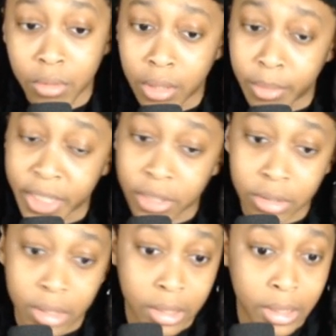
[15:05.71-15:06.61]
It'll be
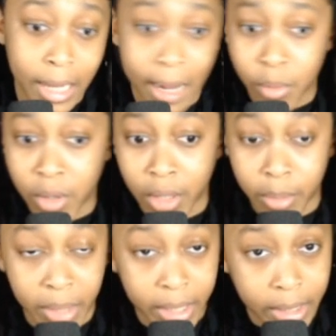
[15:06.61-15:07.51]
interesting to see how well they
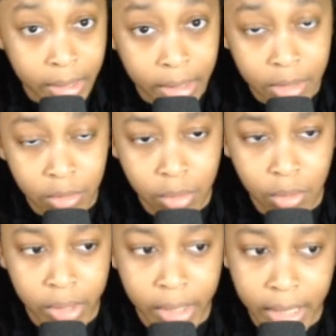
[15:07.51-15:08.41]
play in the Super
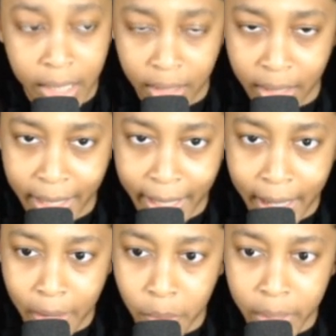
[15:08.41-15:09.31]
Bowl today. I think they
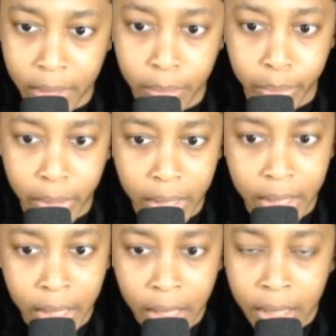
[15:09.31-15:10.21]
can win, but
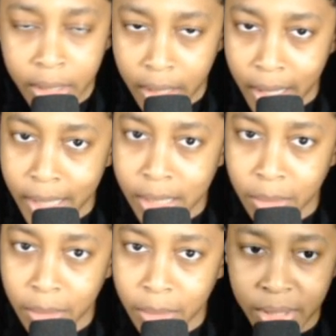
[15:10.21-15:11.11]
they had some
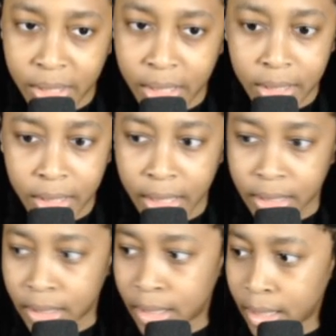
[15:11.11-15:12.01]
games this season. They
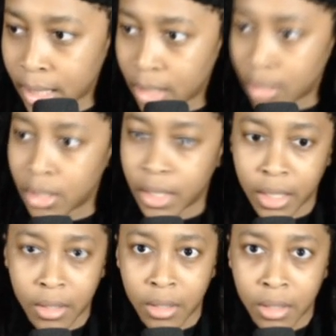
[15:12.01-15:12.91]
just did not look good at
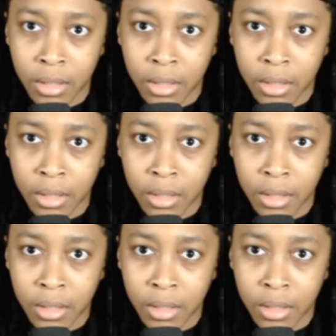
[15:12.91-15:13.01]
all.